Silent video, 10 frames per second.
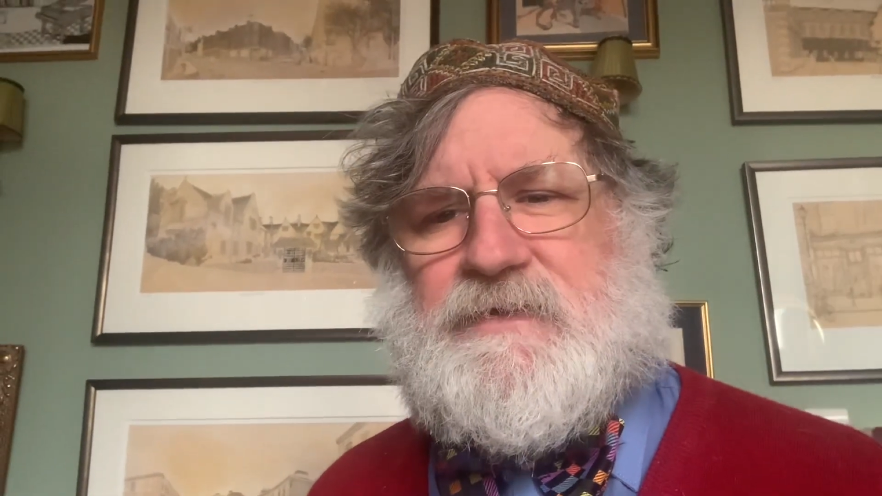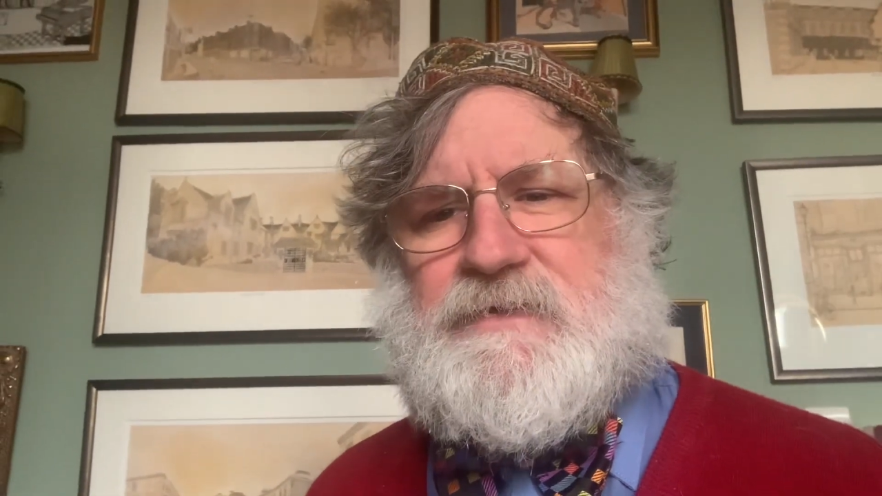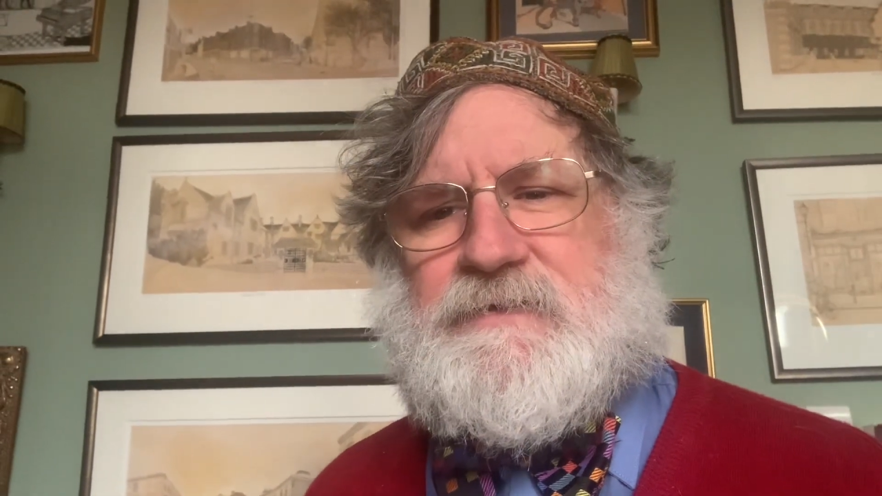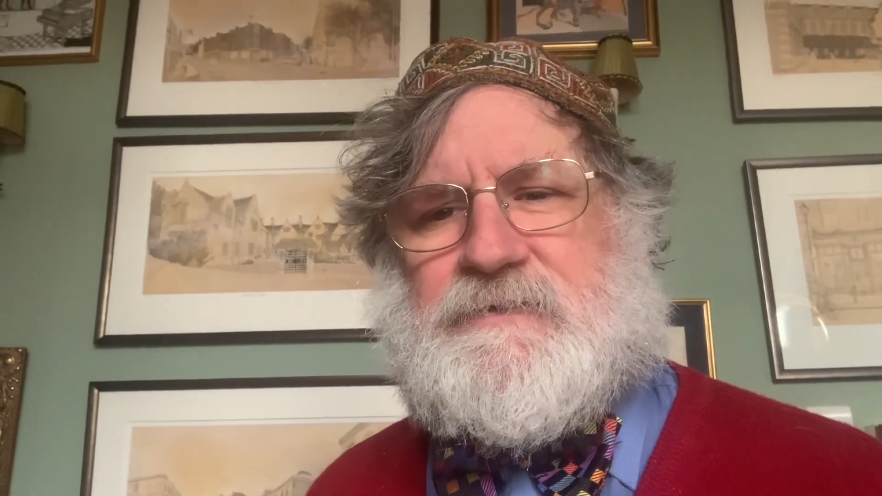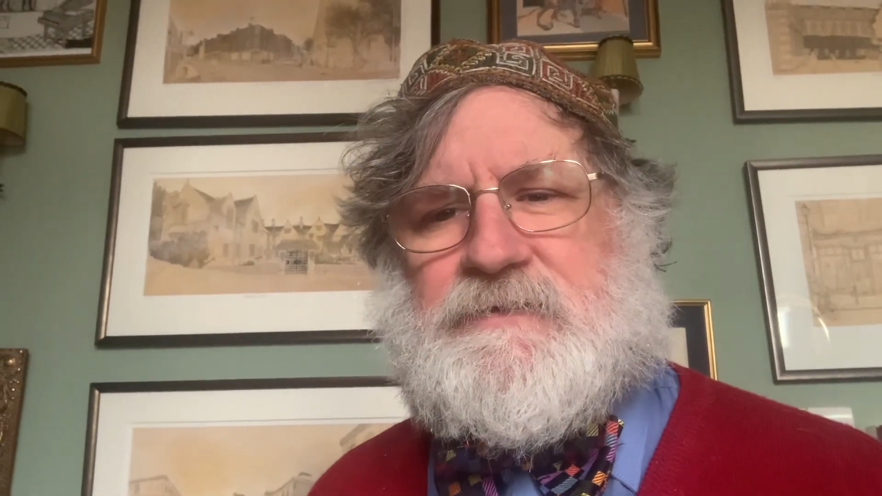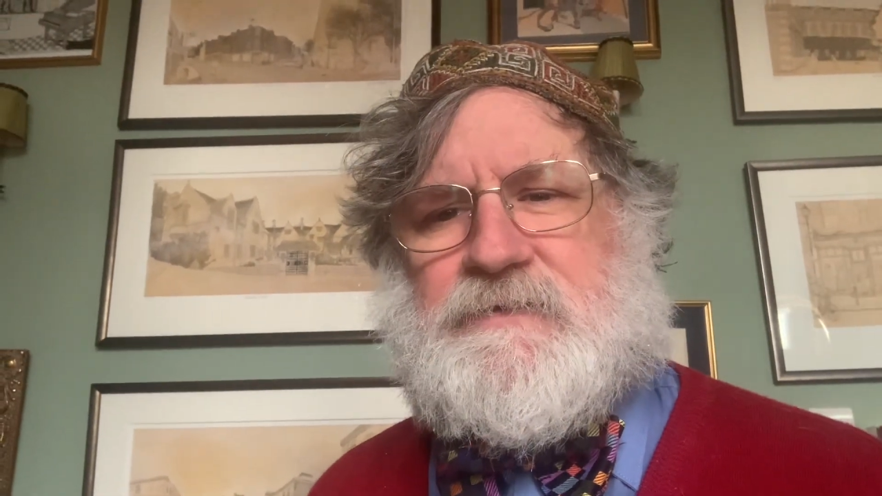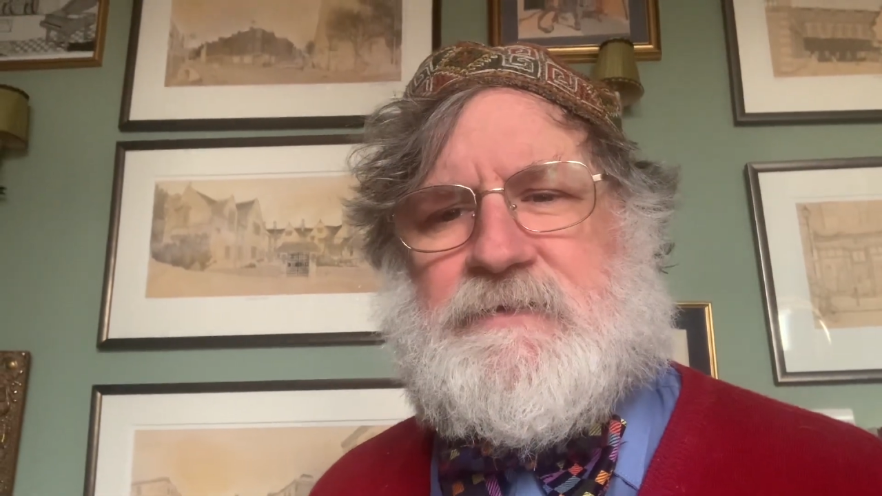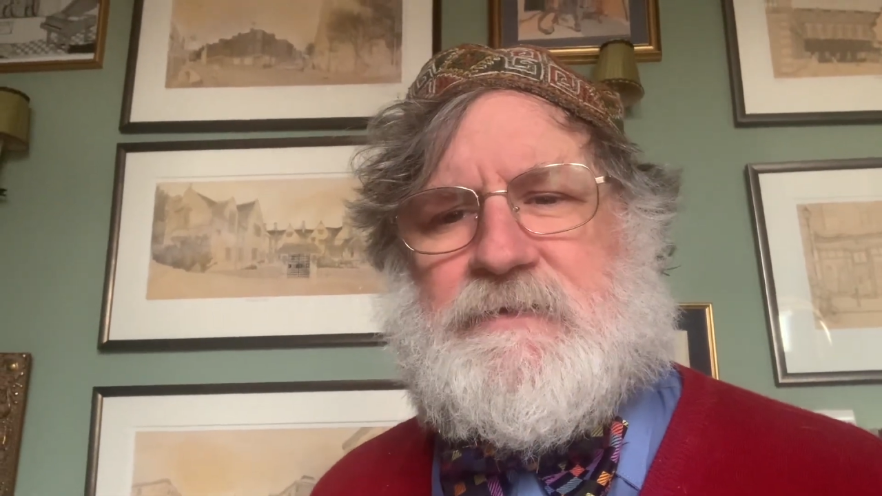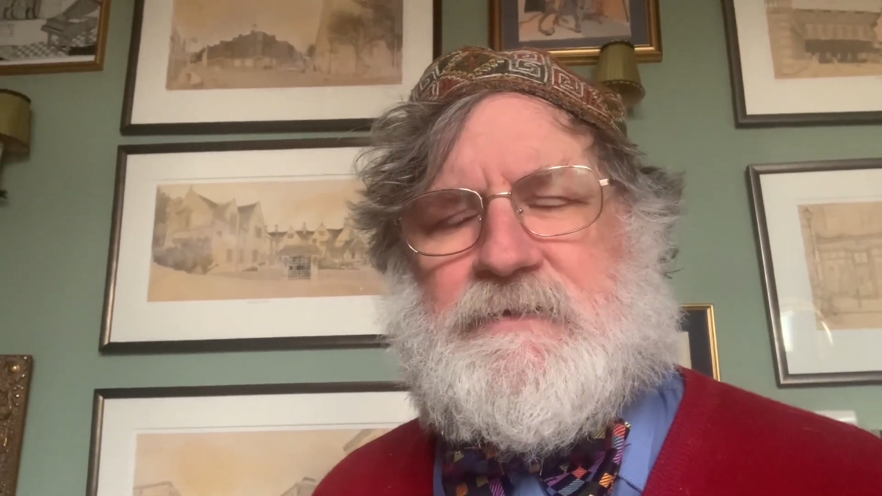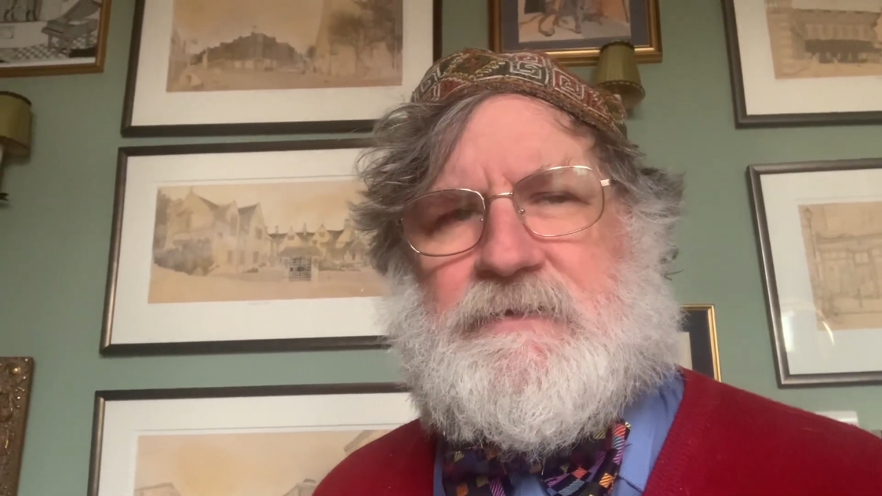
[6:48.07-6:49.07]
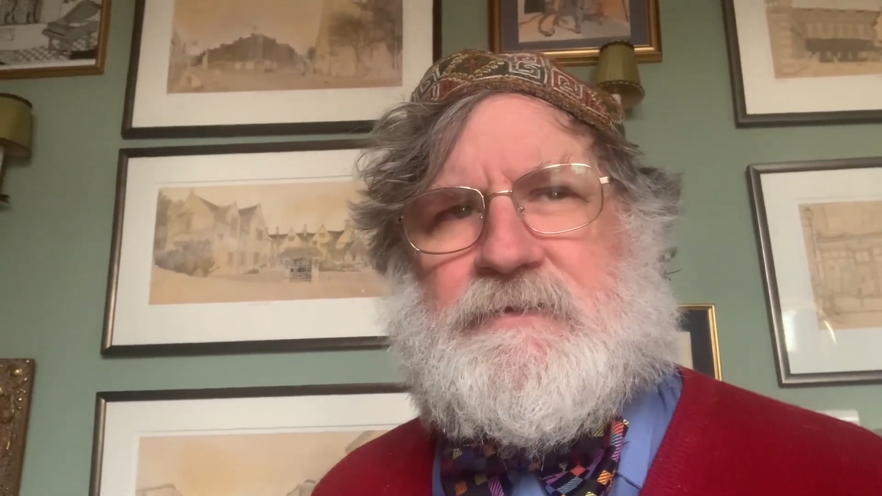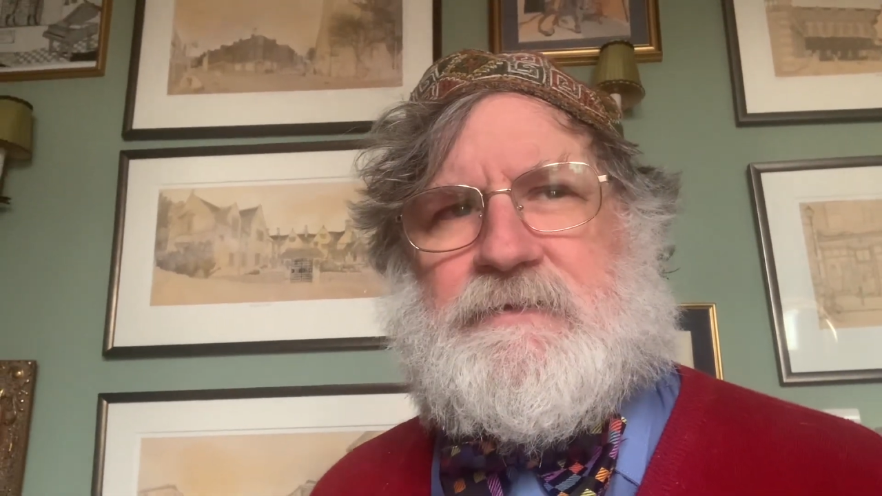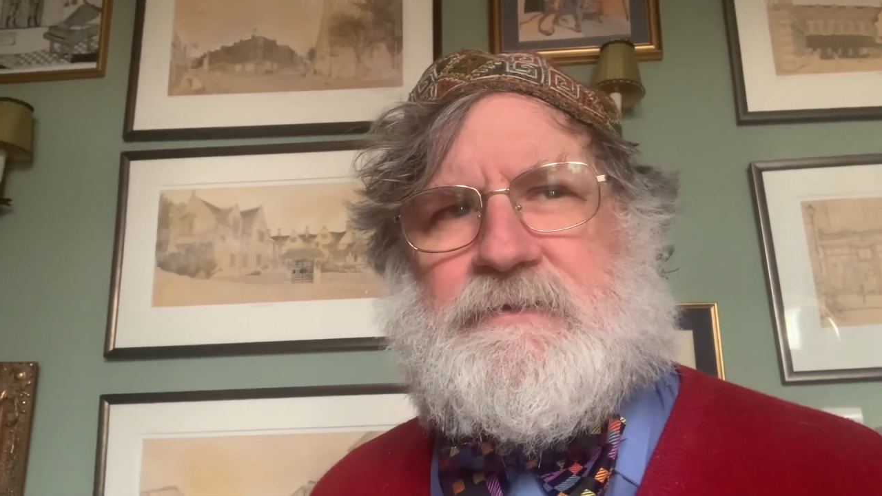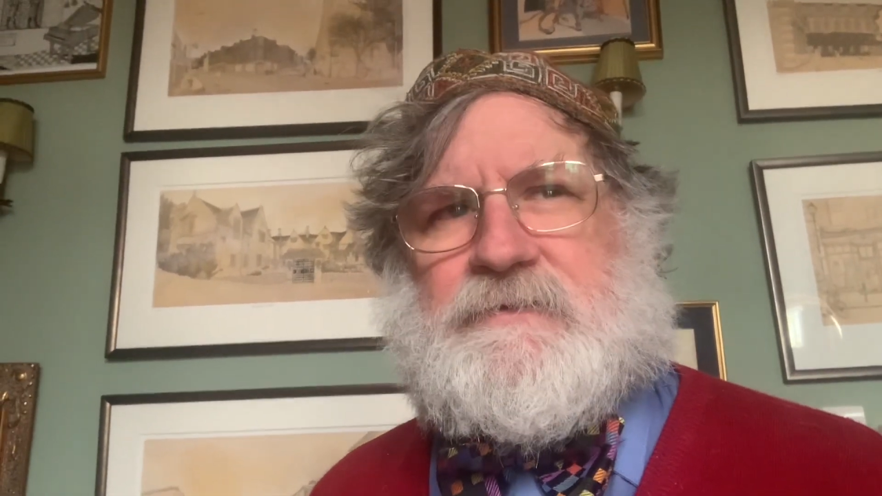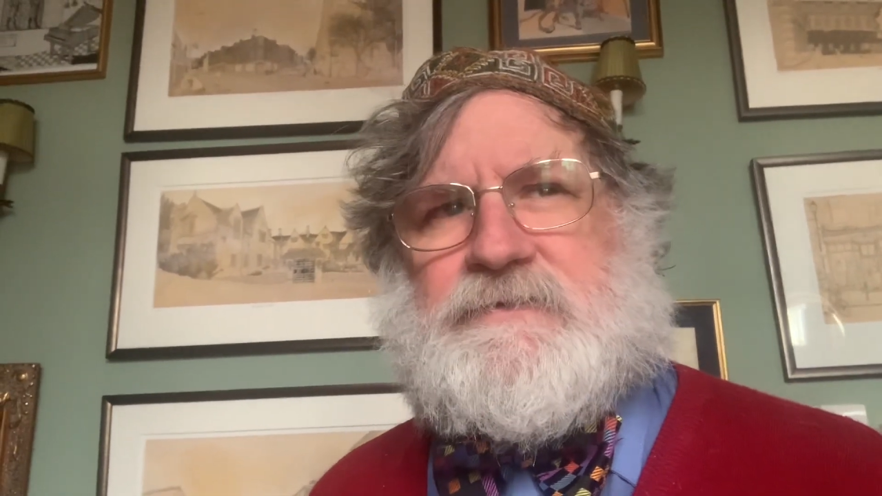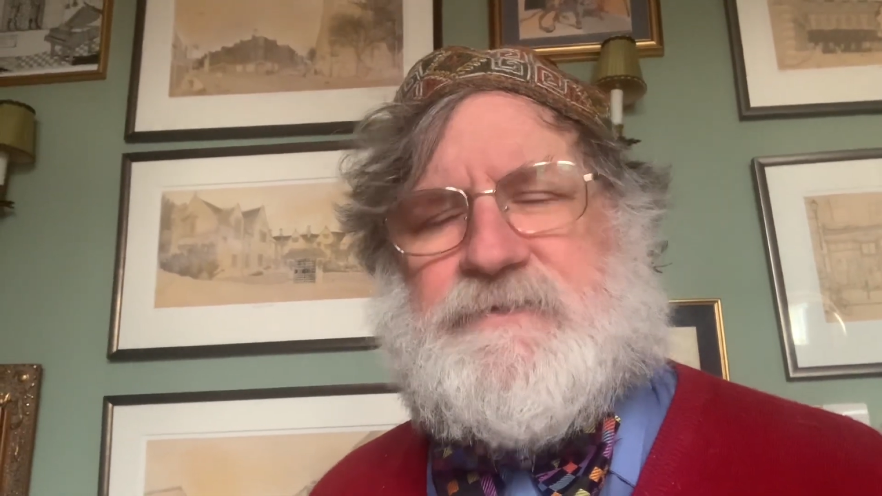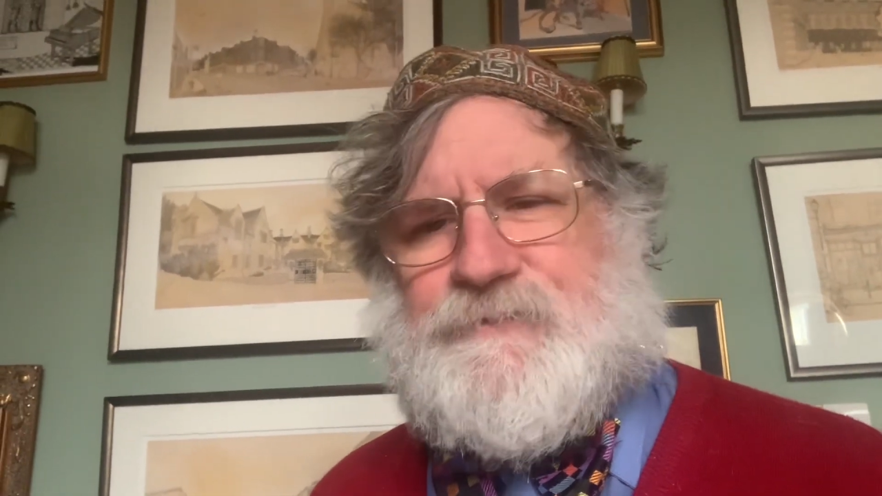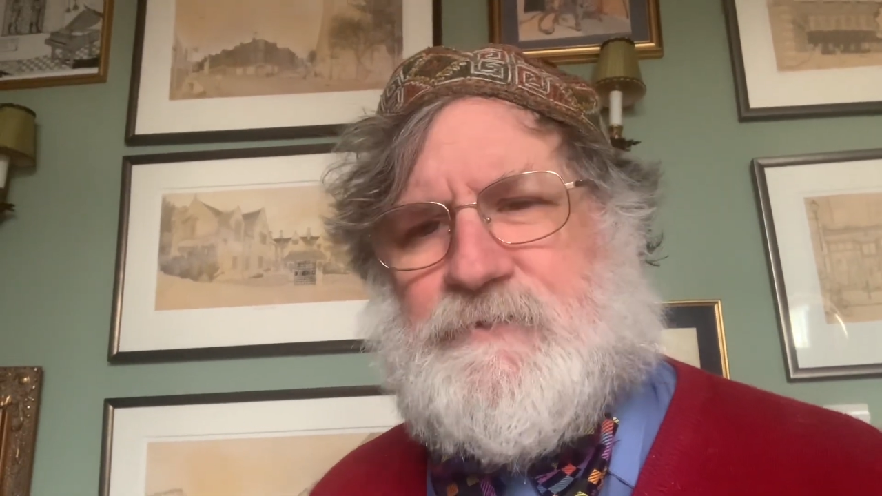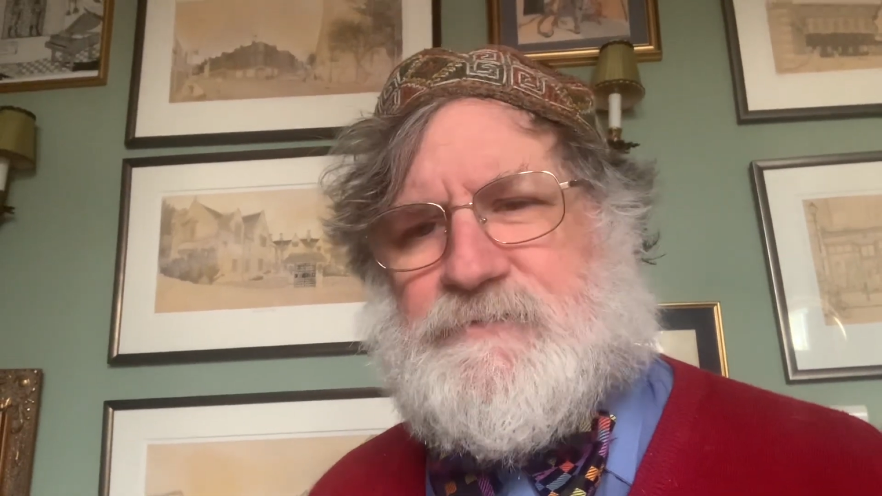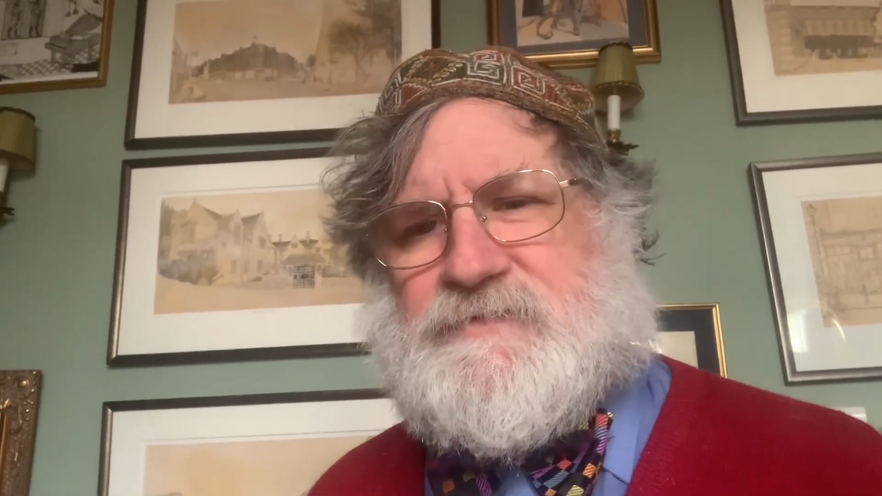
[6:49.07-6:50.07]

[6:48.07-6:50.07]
a difficult